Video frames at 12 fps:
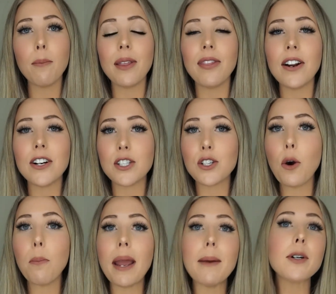but there's no
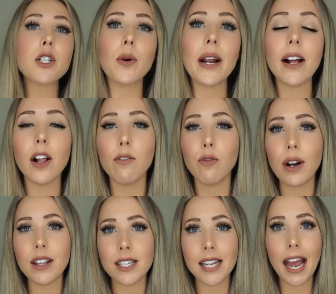paper trail of where
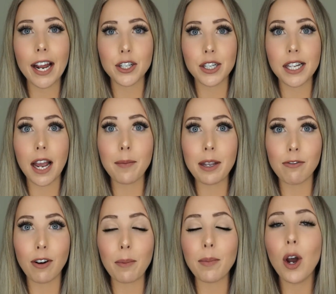this cash is coming
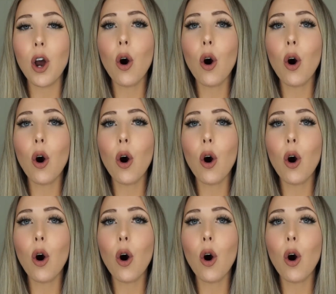from,